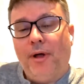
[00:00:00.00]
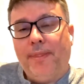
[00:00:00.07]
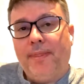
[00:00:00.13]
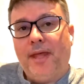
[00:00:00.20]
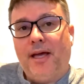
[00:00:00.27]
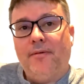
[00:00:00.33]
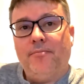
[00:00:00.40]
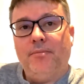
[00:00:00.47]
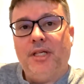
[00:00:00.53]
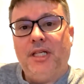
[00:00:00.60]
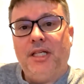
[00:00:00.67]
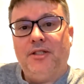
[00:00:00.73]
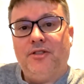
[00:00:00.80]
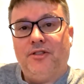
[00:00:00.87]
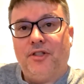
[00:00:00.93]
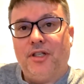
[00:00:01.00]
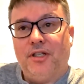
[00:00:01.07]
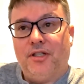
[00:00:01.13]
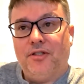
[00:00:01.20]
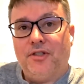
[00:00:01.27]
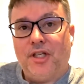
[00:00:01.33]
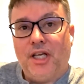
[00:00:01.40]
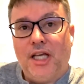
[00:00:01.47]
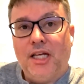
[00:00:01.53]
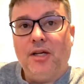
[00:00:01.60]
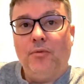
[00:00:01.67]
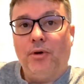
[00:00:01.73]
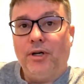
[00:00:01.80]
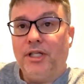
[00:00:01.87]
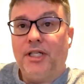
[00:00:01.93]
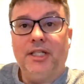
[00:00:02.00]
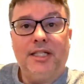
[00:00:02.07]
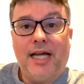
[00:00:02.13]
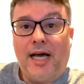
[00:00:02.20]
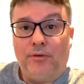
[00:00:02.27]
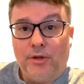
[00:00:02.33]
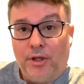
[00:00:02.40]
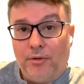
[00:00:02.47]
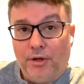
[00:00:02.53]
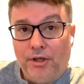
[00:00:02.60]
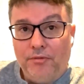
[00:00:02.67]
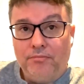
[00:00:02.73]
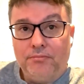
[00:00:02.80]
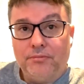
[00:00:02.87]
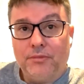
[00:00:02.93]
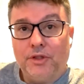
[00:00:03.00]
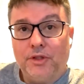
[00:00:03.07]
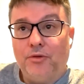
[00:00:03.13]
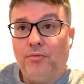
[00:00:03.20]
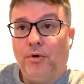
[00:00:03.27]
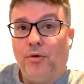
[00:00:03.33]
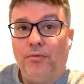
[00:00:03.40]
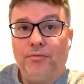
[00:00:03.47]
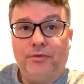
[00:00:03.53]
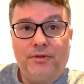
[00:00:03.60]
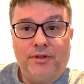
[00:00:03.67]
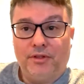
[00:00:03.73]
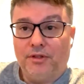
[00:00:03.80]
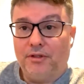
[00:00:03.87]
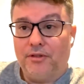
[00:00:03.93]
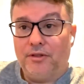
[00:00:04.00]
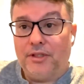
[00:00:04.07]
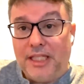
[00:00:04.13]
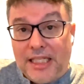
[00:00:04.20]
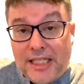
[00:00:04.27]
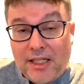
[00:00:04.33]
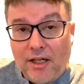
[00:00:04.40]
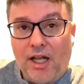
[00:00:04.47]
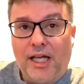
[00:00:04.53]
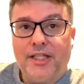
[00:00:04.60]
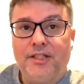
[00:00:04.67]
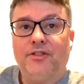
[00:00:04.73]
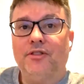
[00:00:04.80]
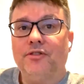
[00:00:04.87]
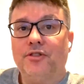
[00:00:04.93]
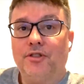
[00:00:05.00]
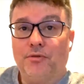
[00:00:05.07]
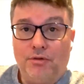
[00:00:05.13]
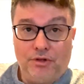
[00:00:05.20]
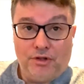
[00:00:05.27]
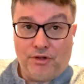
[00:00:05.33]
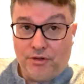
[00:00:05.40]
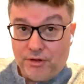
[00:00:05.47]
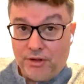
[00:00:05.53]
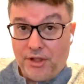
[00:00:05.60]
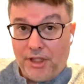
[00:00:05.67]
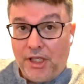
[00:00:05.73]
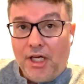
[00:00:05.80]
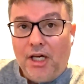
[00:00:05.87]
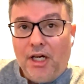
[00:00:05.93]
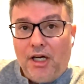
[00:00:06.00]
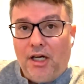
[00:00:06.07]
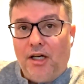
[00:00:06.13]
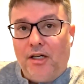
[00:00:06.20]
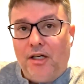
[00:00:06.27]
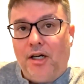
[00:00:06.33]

And what that means is anyone can download it. You won't uh, need a license. You can certainly